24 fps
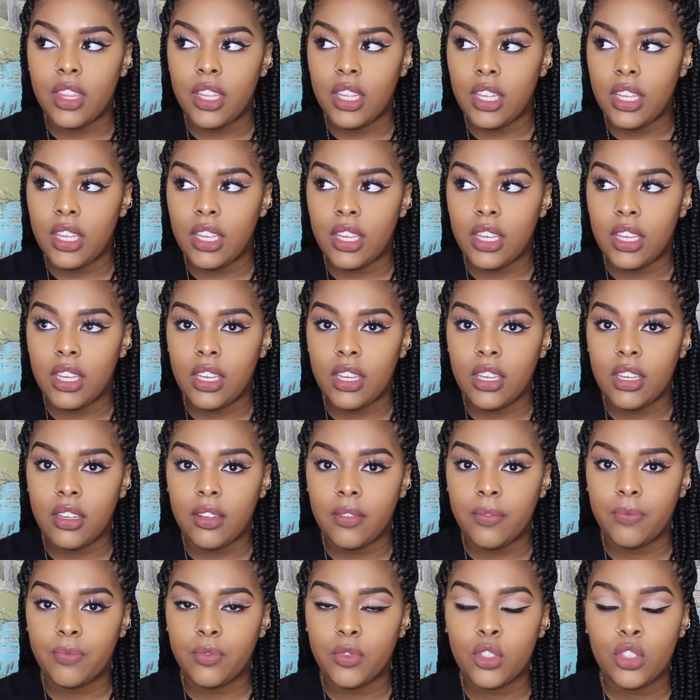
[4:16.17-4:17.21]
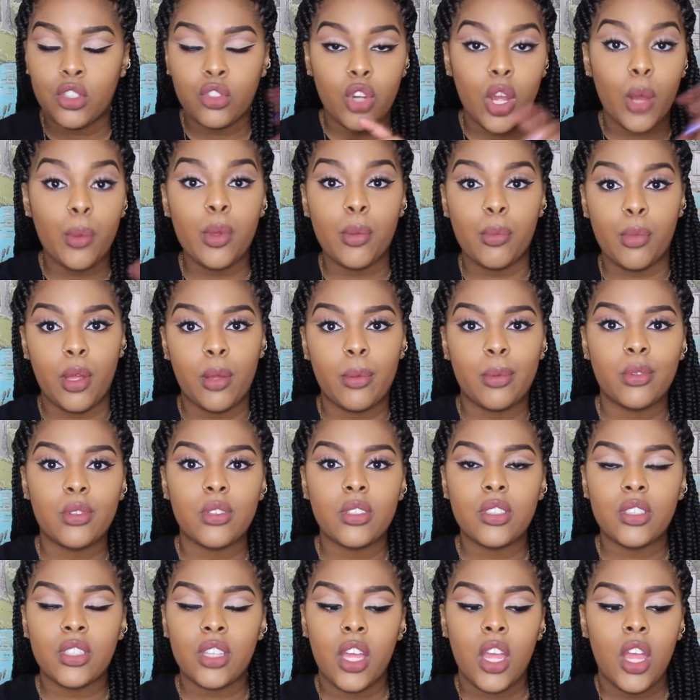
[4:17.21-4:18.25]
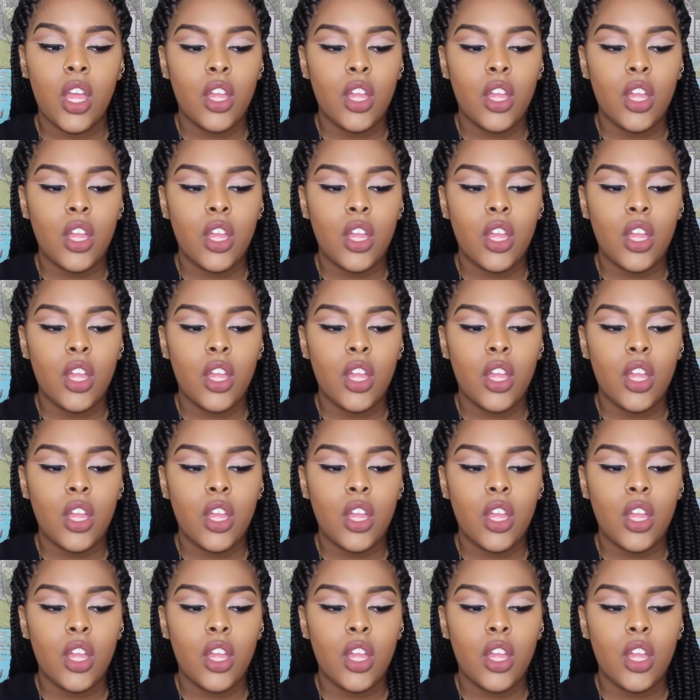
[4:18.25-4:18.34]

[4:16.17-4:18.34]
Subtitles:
the scrubbing bubbles,